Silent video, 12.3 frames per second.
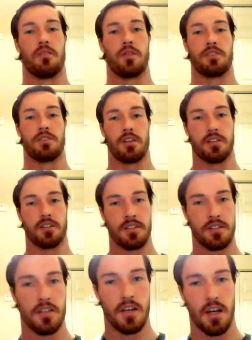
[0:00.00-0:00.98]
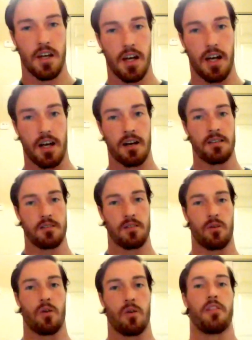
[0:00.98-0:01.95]
uh, research uh,
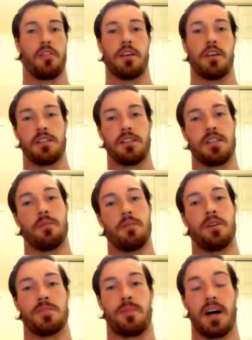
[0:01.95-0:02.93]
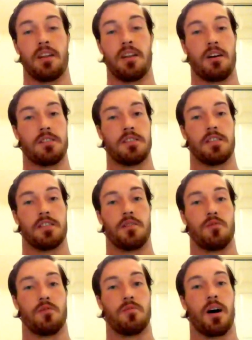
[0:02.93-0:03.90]
on the N C A A's bylaws and
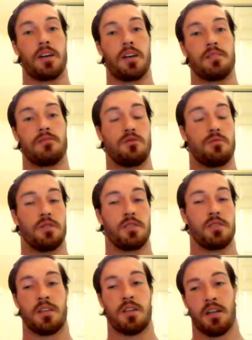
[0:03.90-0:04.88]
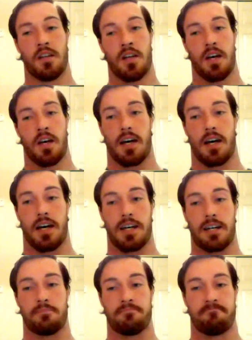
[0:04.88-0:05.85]
their rule book. Rule book.
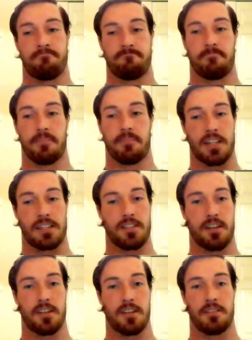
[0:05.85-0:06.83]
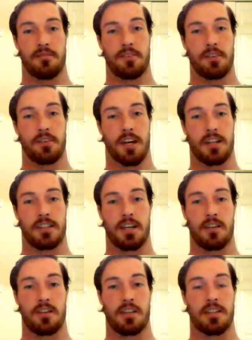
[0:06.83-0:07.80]
Um, and I started really kind of
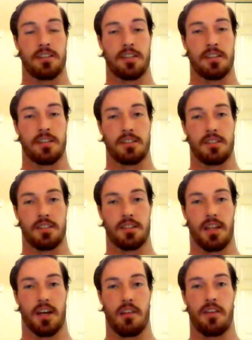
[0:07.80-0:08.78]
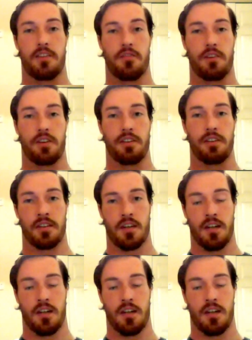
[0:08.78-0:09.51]
delving into to a lot of the different